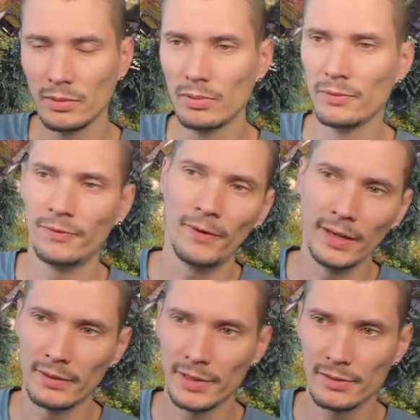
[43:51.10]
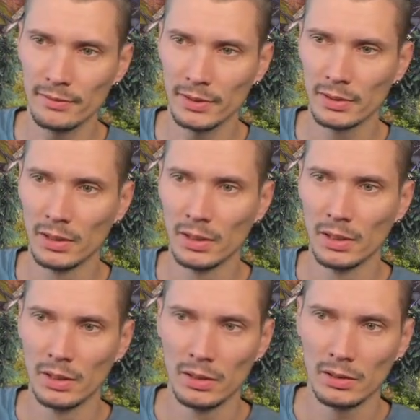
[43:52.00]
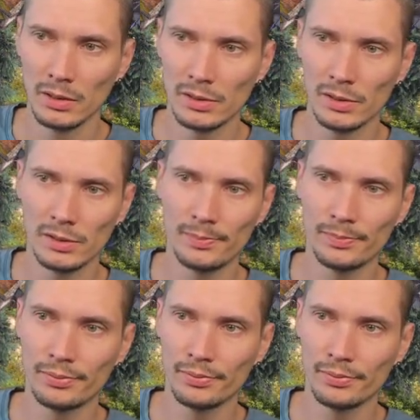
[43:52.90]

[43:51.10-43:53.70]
you will find the rest of it. This is